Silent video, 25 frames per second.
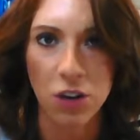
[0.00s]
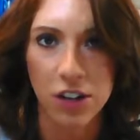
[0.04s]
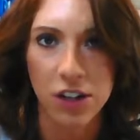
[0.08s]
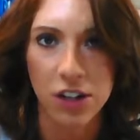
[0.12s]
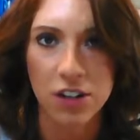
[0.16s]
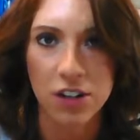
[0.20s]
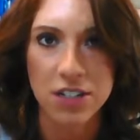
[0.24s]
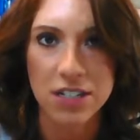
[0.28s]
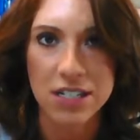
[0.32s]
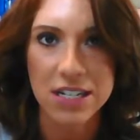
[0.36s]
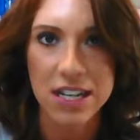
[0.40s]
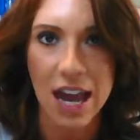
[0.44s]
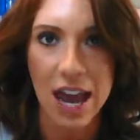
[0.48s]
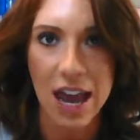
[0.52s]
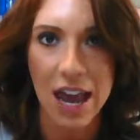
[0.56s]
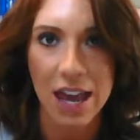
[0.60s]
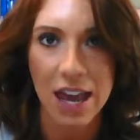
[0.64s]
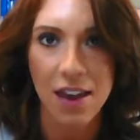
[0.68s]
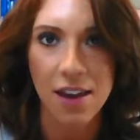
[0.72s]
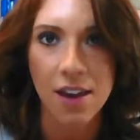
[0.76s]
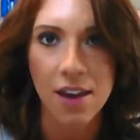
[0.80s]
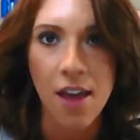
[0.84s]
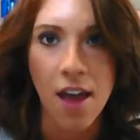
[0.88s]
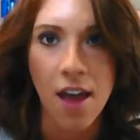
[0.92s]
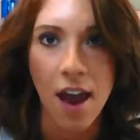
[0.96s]
earlier
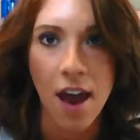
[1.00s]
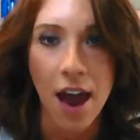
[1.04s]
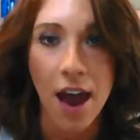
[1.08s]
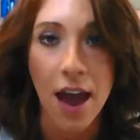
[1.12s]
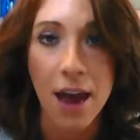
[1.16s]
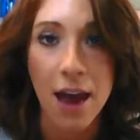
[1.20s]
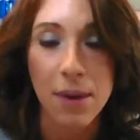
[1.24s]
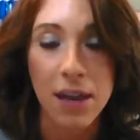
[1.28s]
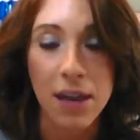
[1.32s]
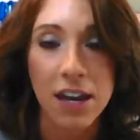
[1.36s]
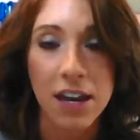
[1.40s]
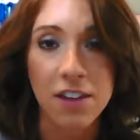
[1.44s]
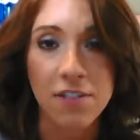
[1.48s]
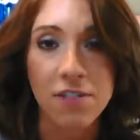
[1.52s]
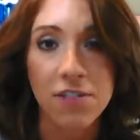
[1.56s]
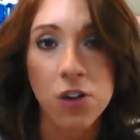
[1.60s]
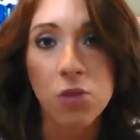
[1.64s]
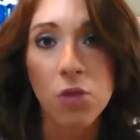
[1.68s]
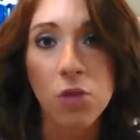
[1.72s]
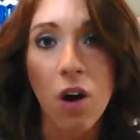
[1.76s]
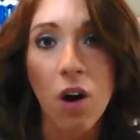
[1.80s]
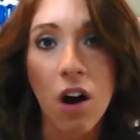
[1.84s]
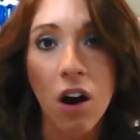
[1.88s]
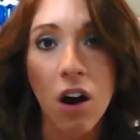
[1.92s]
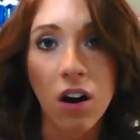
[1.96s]
today. And if you
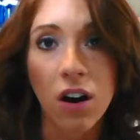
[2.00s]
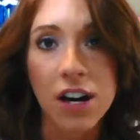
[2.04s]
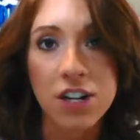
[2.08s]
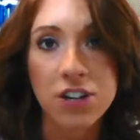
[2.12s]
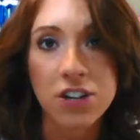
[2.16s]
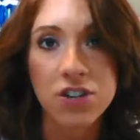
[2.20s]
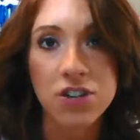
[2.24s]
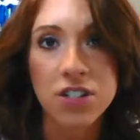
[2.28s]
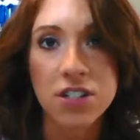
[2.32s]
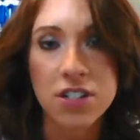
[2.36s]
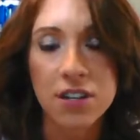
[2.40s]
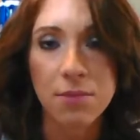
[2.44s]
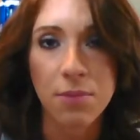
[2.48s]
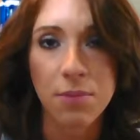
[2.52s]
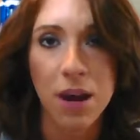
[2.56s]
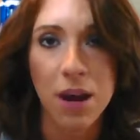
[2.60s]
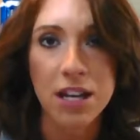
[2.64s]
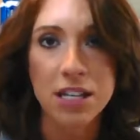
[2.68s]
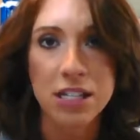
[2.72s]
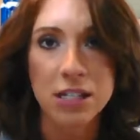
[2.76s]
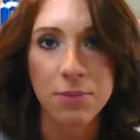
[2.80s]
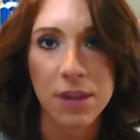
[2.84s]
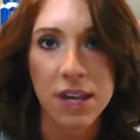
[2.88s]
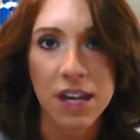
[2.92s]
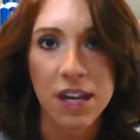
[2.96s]
are interested in
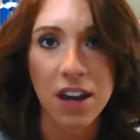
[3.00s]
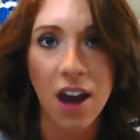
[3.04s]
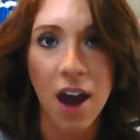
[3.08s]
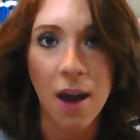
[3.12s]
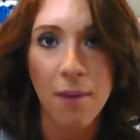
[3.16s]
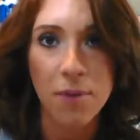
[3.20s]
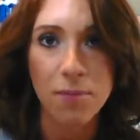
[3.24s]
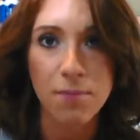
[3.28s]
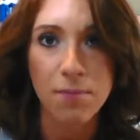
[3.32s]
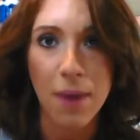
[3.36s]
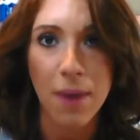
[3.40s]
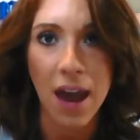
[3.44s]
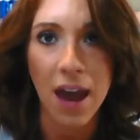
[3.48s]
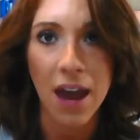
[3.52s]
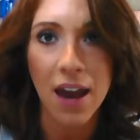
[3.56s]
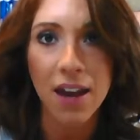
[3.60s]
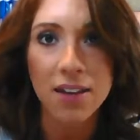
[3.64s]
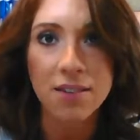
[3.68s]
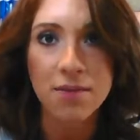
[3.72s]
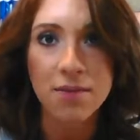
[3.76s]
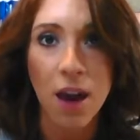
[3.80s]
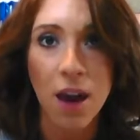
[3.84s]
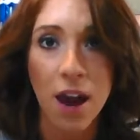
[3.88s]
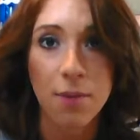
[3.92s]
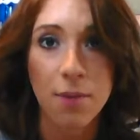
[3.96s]
possibly coming back,
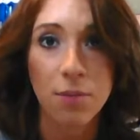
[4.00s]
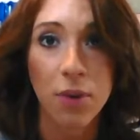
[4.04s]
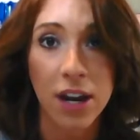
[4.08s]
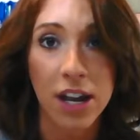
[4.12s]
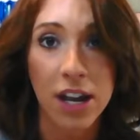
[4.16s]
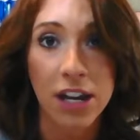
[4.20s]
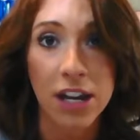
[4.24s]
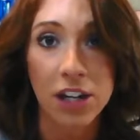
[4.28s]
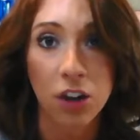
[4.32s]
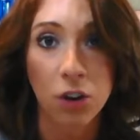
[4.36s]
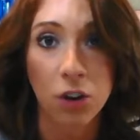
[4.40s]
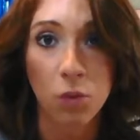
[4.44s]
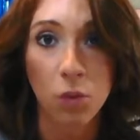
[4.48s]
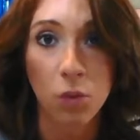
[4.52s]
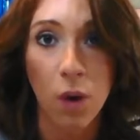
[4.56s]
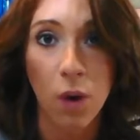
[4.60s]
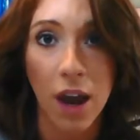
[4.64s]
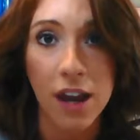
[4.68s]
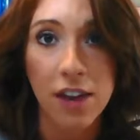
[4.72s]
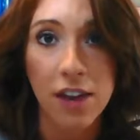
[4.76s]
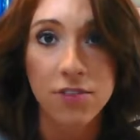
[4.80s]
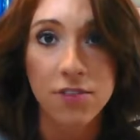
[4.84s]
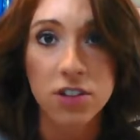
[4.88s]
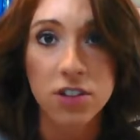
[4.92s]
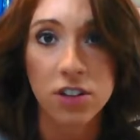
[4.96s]
bringing your
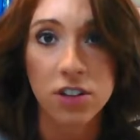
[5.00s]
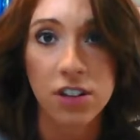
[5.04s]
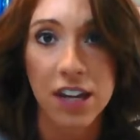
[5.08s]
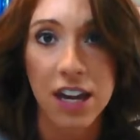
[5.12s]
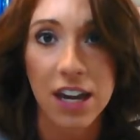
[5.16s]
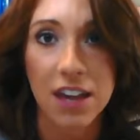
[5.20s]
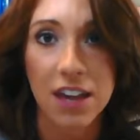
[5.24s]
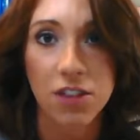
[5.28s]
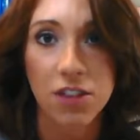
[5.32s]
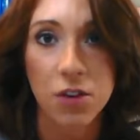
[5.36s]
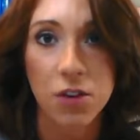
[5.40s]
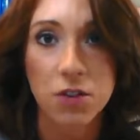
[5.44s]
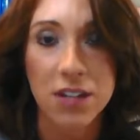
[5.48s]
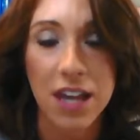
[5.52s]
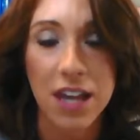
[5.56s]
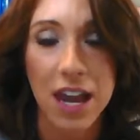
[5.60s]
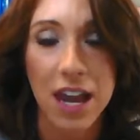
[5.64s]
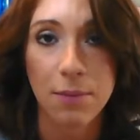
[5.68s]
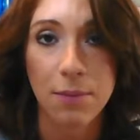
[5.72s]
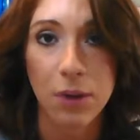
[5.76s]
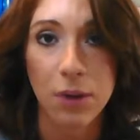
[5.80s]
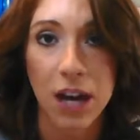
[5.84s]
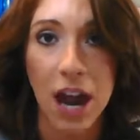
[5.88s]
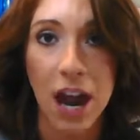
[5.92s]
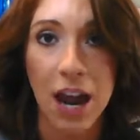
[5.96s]
wife to look at those
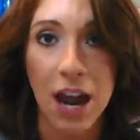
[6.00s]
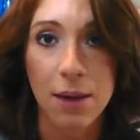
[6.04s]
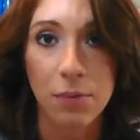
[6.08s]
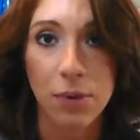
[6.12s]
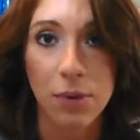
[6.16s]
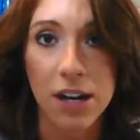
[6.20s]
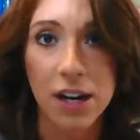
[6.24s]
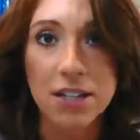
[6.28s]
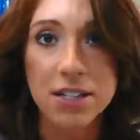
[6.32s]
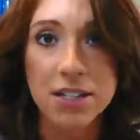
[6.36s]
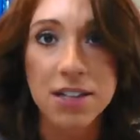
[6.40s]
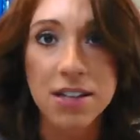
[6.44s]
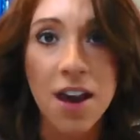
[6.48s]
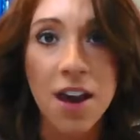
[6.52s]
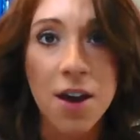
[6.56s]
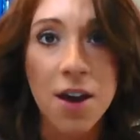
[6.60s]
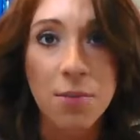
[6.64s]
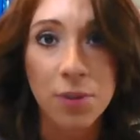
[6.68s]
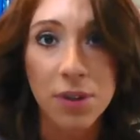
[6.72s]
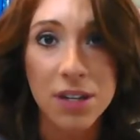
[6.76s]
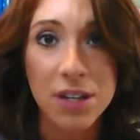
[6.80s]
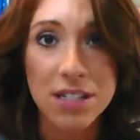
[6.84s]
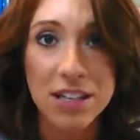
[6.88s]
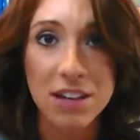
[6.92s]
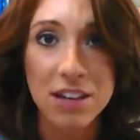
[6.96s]
Camry hybrids,
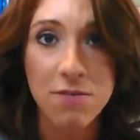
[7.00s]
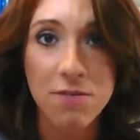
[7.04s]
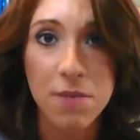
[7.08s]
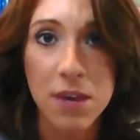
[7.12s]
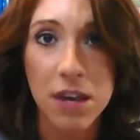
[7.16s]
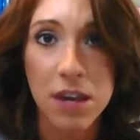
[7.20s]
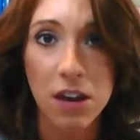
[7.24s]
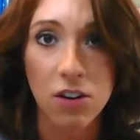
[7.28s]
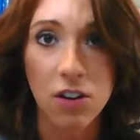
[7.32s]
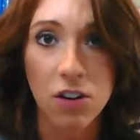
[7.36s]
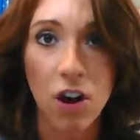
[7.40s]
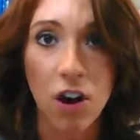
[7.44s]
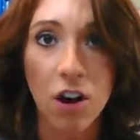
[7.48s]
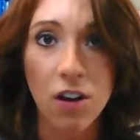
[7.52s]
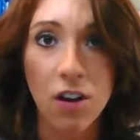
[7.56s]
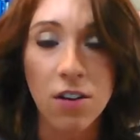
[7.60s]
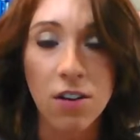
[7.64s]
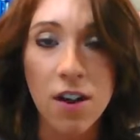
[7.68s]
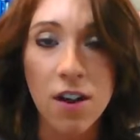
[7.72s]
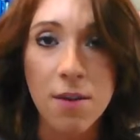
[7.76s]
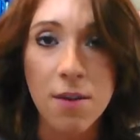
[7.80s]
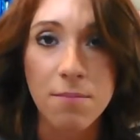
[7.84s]
please give me a call.